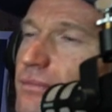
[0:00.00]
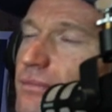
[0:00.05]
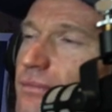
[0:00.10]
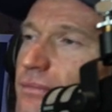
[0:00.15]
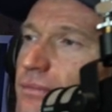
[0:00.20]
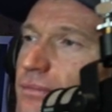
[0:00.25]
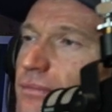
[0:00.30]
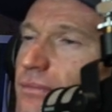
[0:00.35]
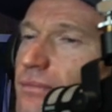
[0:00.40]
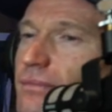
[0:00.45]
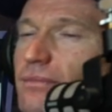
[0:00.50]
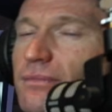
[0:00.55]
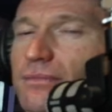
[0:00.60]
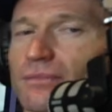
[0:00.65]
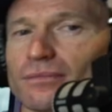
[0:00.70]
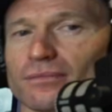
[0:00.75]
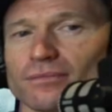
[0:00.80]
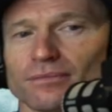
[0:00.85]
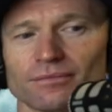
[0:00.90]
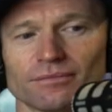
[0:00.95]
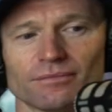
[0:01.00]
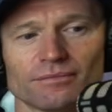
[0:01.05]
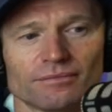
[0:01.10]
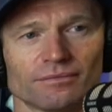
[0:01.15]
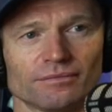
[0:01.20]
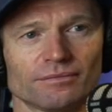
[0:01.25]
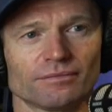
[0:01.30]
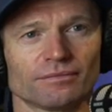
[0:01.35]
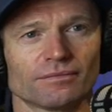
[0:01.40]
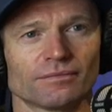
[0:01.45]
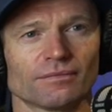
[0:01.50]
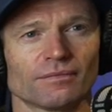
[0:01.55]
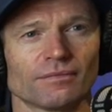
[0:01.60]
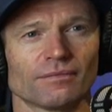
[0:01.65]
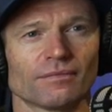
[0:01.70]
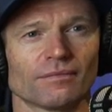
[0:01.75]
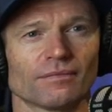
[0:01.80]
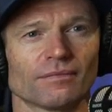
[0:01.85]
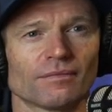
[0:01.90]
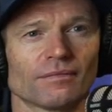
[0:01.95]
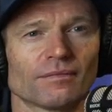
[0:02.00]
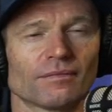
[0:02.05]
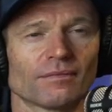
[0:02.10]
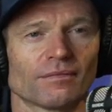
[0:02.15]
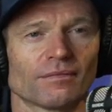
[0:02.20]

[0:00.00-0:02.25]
The person shown says nothing.